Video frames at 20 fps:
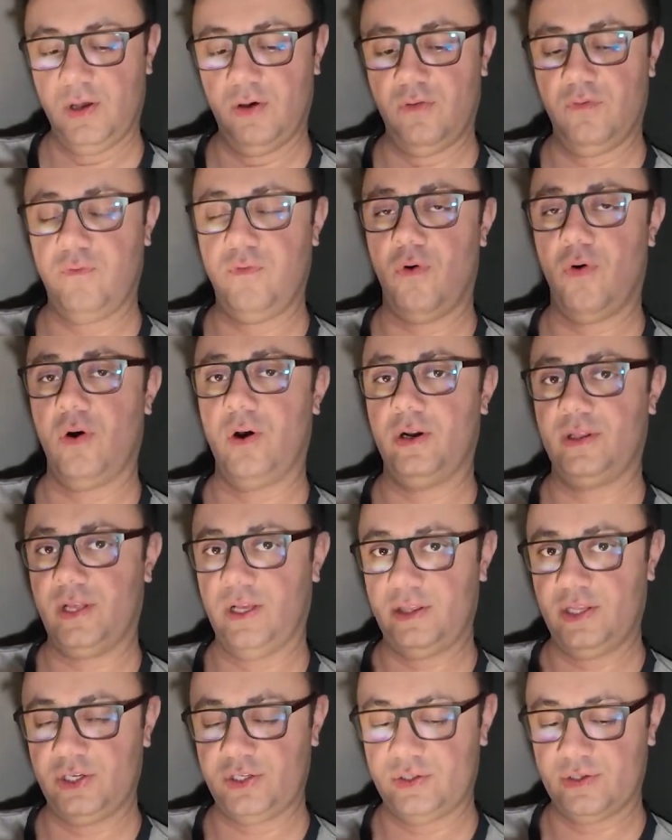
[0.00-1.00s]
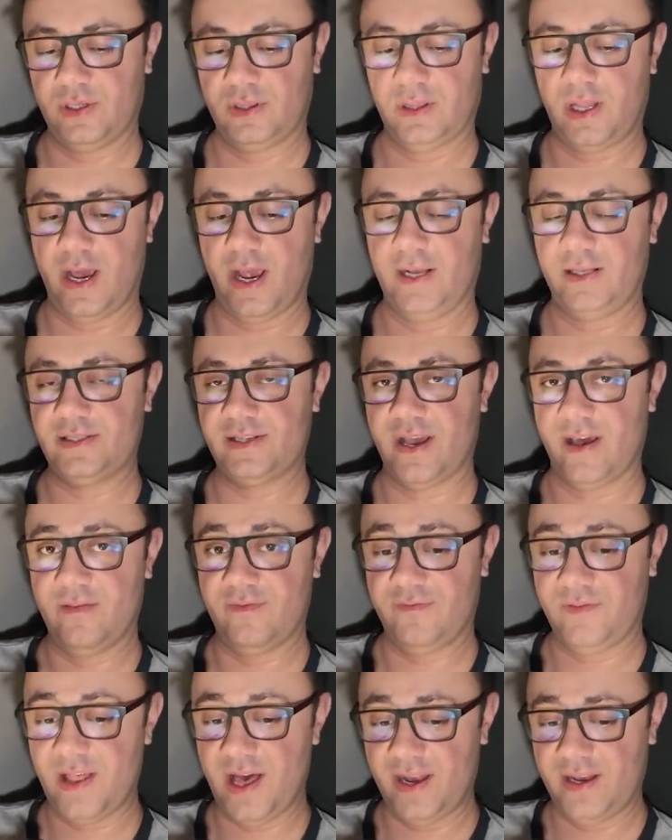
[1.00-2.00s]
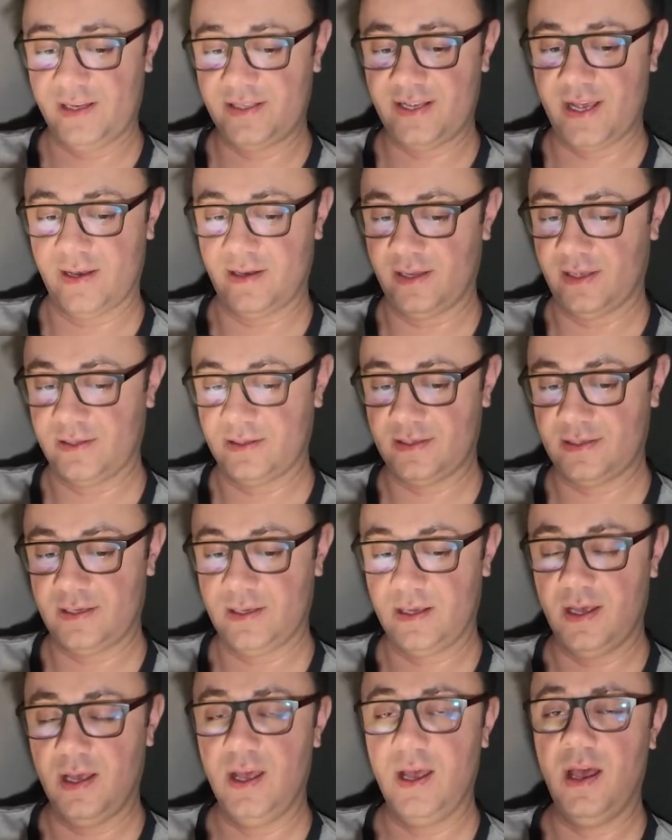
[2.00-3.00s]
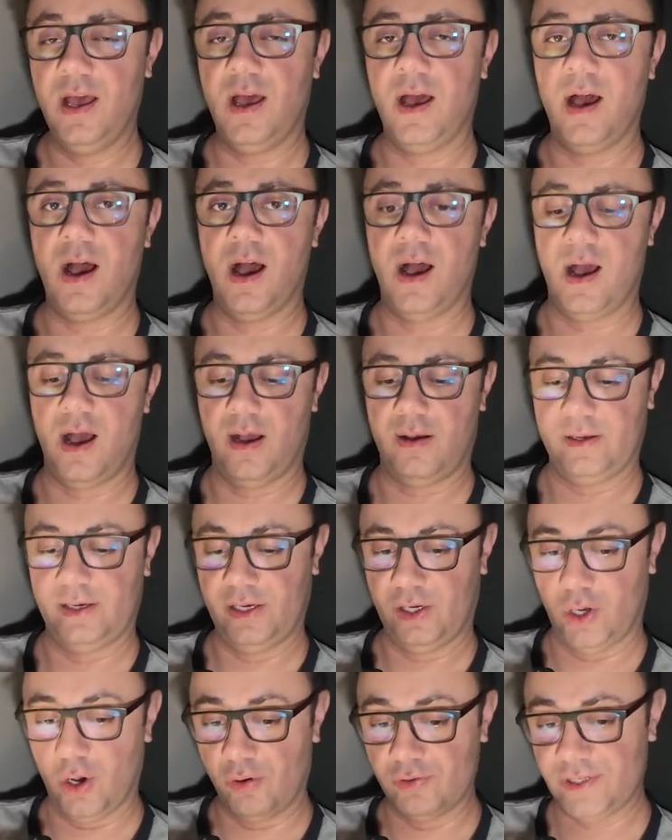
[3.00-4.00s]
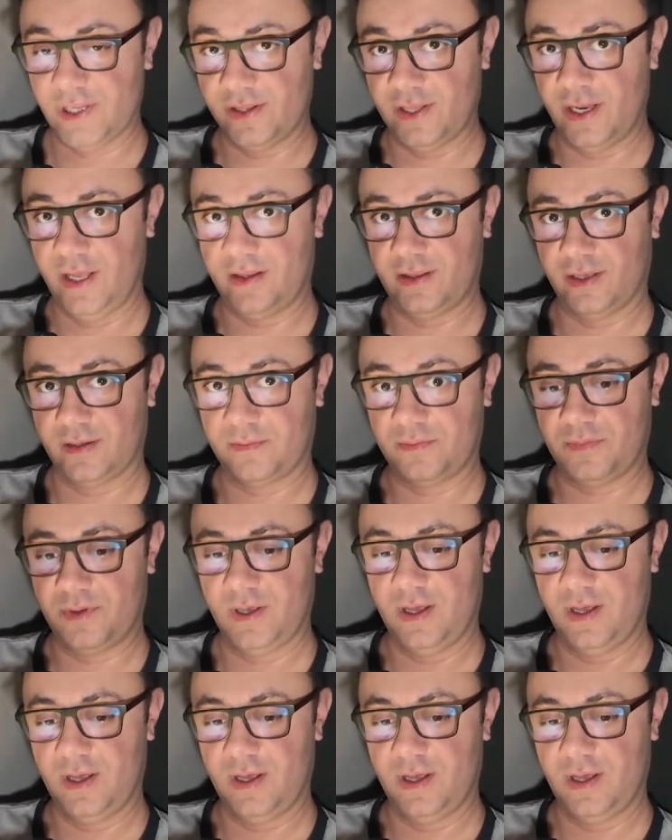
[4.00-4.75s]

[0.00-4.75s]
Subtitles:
for the additional lights and flight attendant goes underneath it.